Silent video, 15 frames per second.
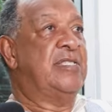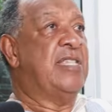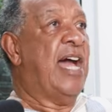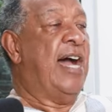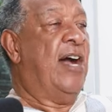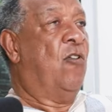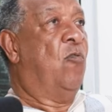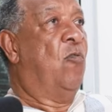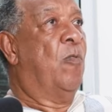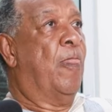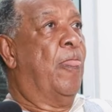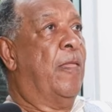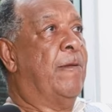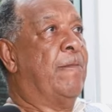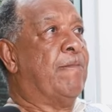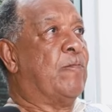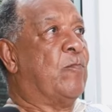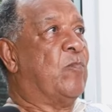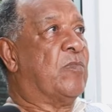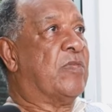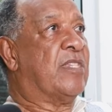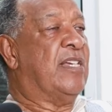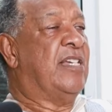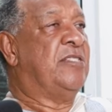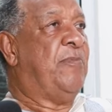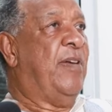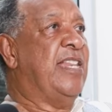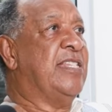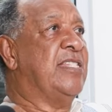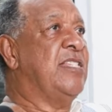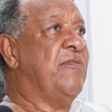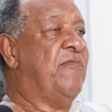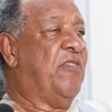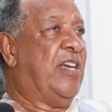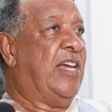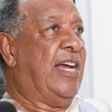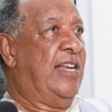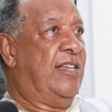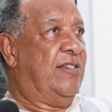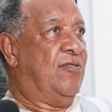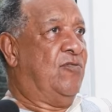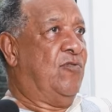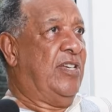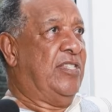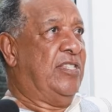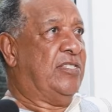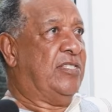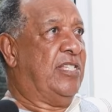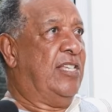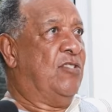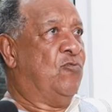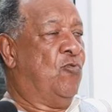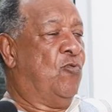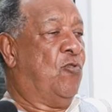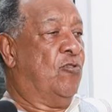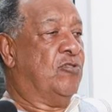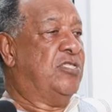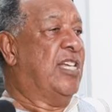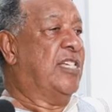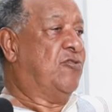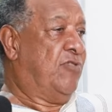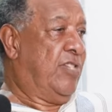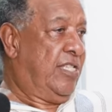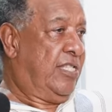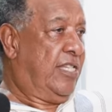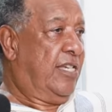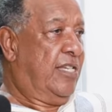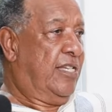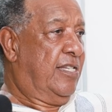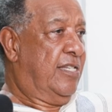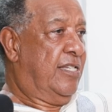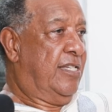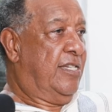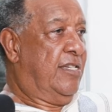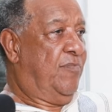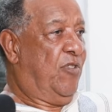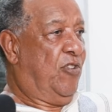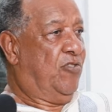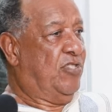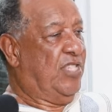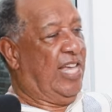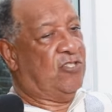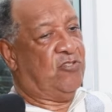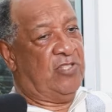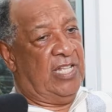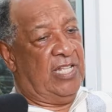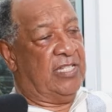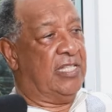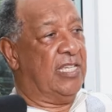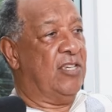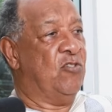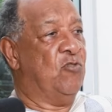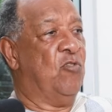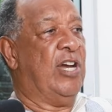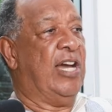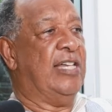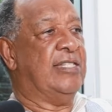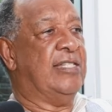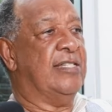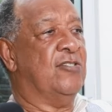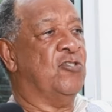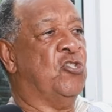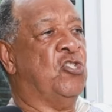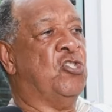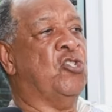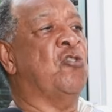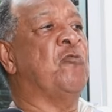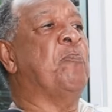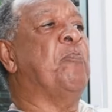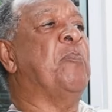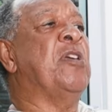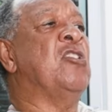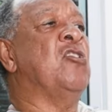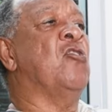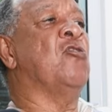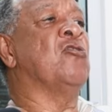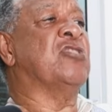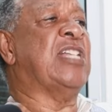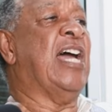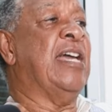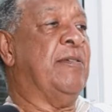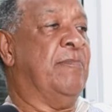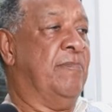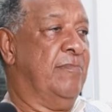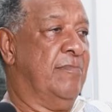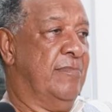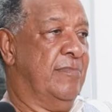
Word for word: Now, it's very difficult you understand to coach national team mm. because national team you had short period of time